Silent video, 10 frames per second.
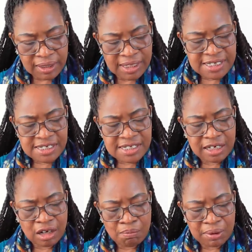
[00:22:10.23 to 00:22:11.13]
This is
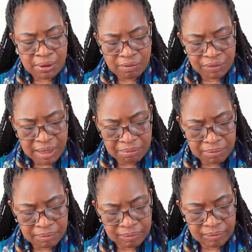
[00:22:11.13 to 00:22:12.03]
the number of
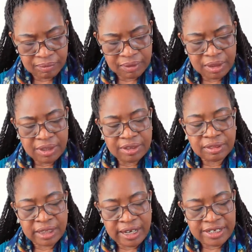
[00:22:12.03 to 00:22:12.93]
them:
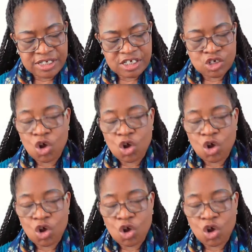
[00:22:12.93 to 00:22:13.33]
30